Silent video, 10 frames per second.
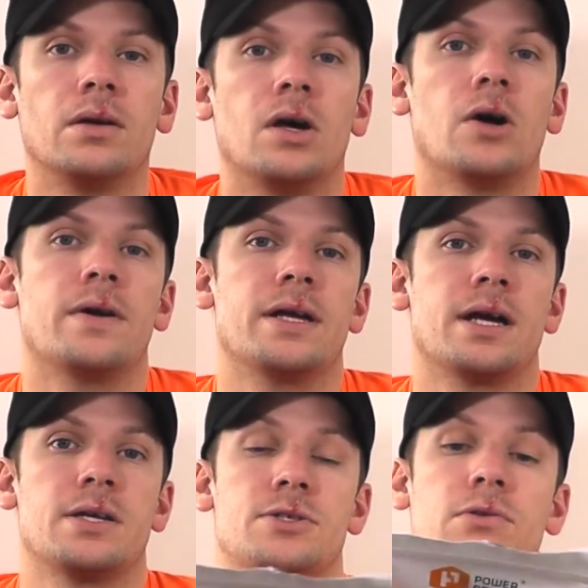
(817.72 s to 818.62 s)
Alright
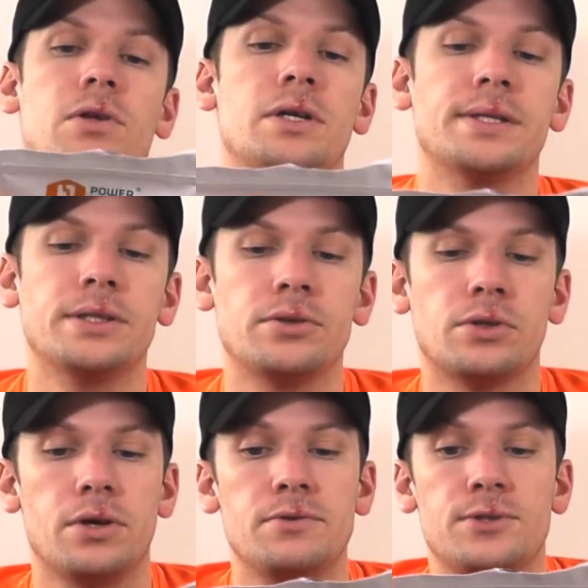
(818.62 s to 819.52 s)
guys, so looking a little
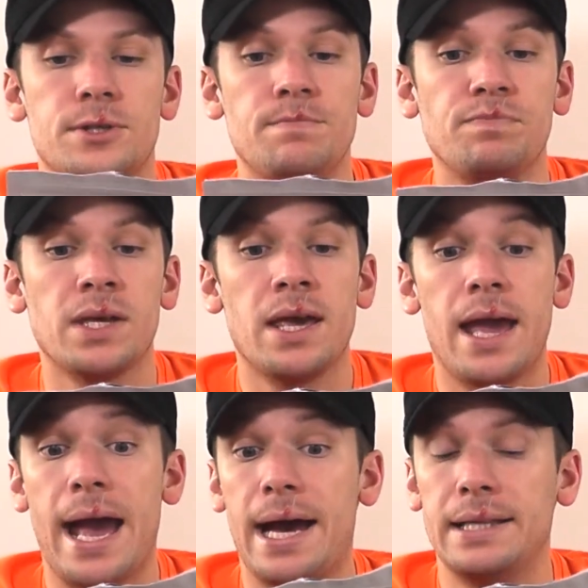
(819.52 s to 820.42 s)
closer
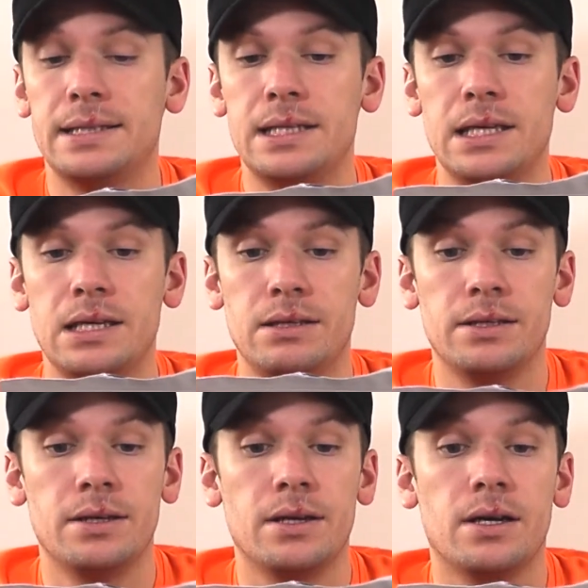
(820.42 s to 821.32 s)
at
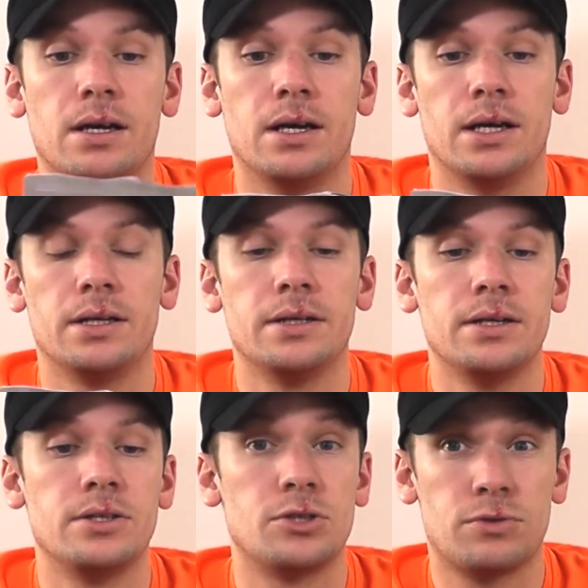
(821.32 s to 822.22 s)
the
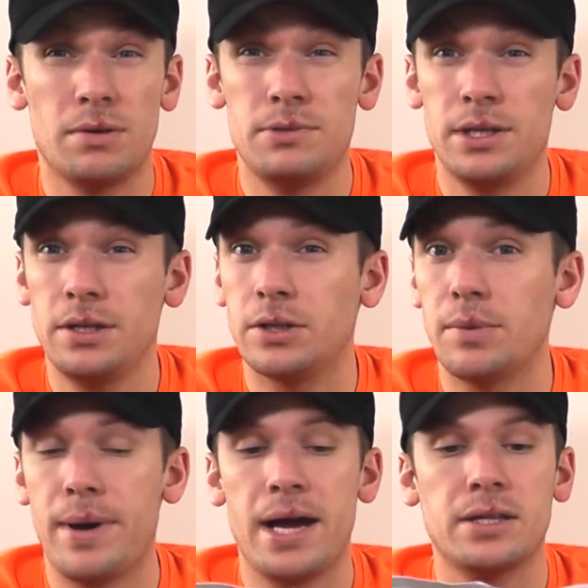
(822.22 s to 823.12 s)
description on
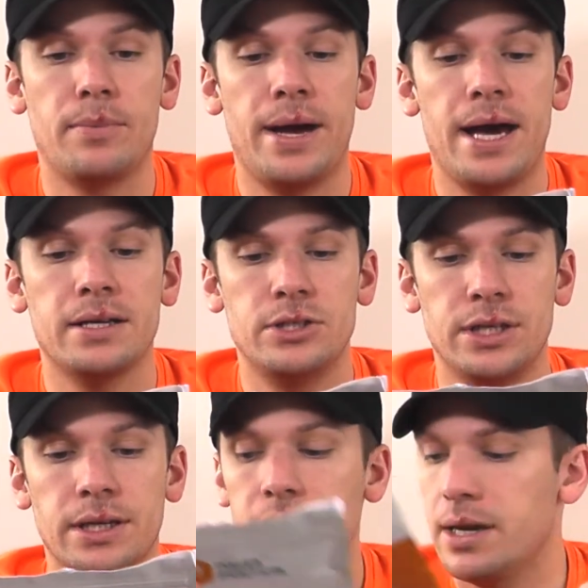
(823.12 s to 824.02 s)
the back of the
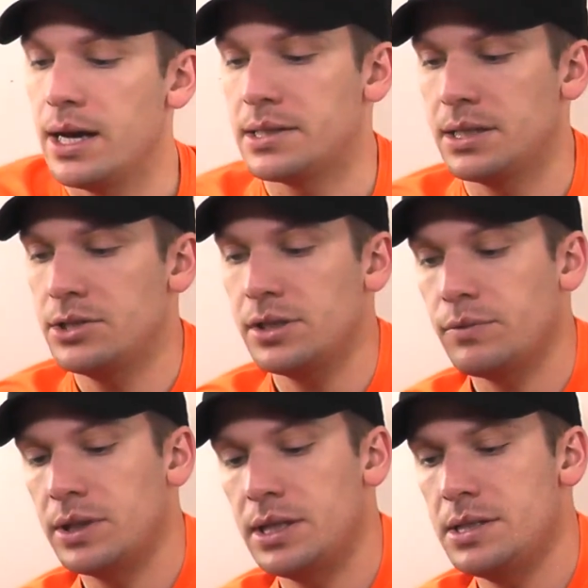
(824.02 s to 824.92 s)
packaging, essentially
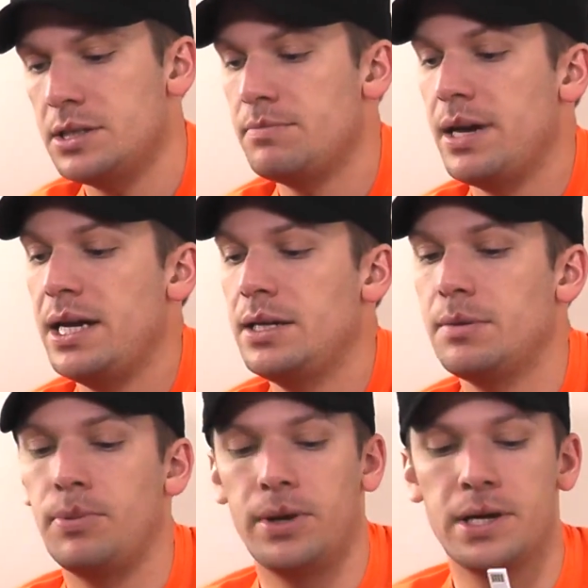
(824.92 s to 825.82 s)
what this is made
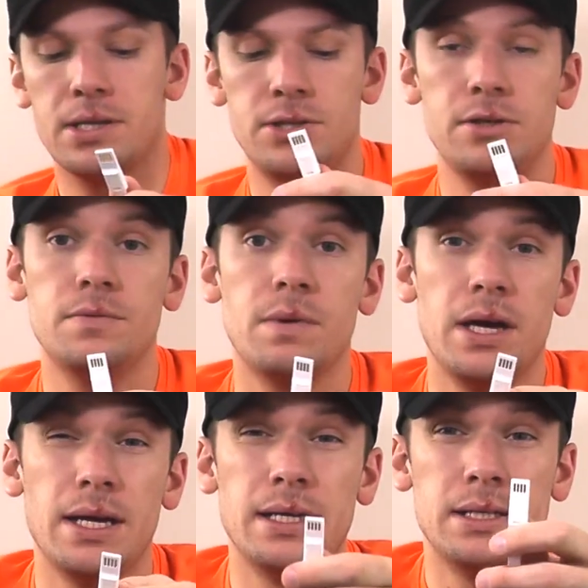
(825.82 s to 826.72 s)
to plug into
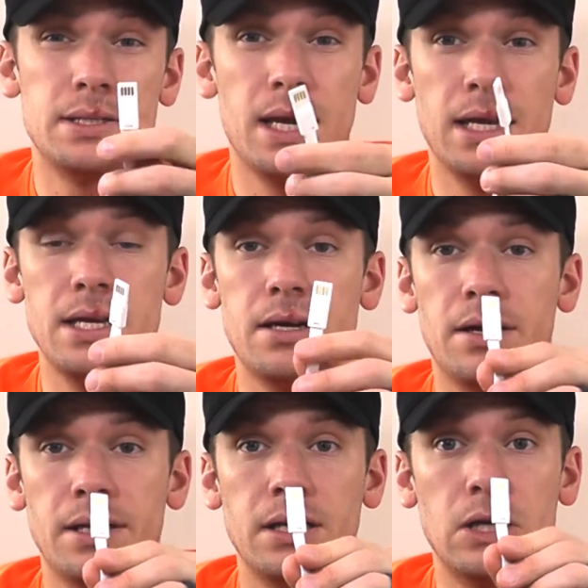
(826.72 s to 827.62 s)
is any
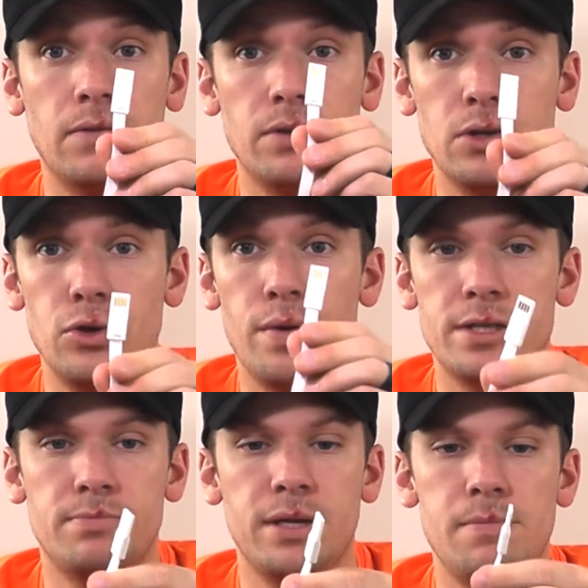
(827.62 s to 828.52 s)
kind of
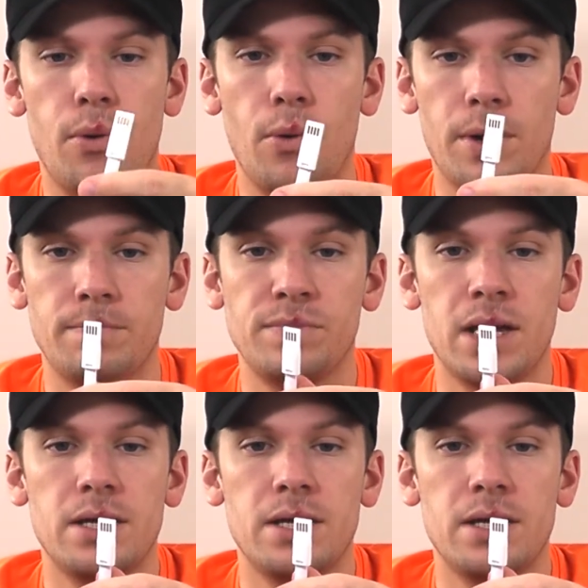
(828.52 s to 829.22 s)
USB port.